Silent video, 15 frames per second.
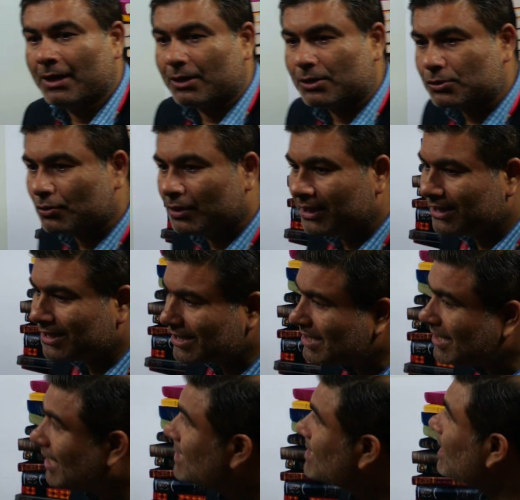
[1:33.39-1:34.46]
So in this
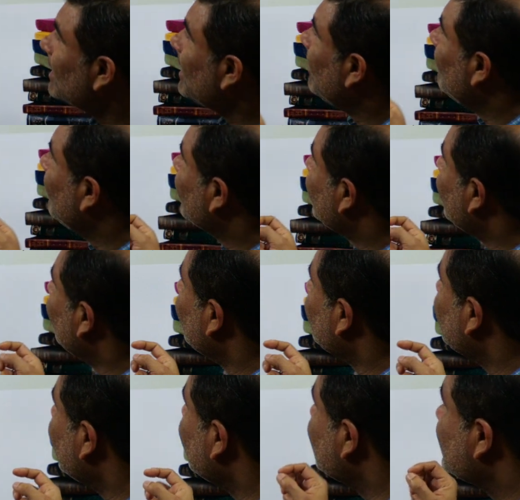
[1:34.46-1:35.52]
lecture I will cover
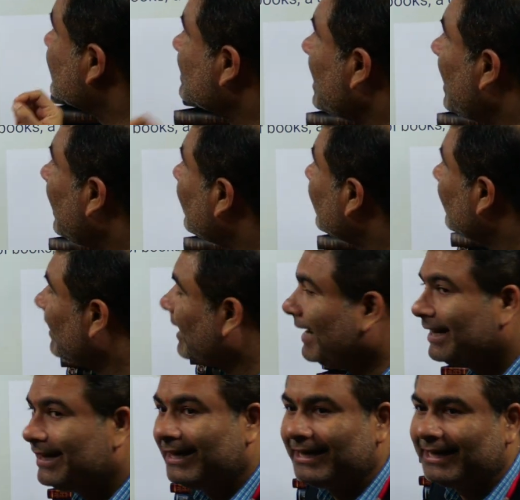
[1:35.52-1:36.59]
the stack
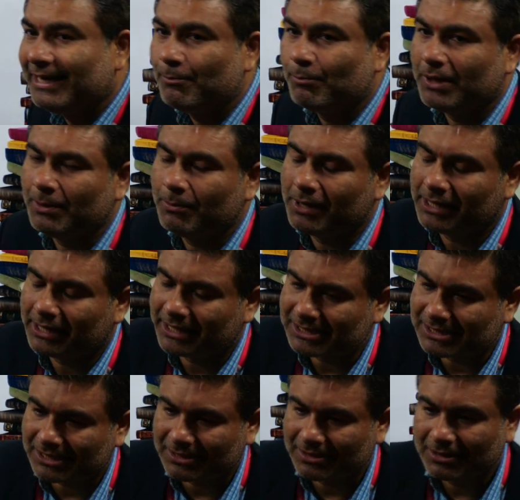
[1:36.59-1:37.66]
ADT
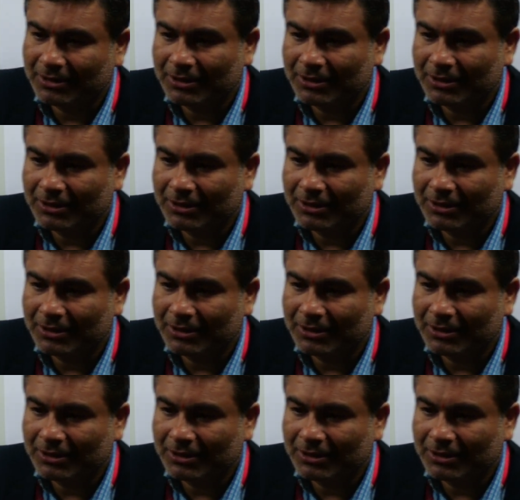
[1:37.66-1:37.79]
implementation.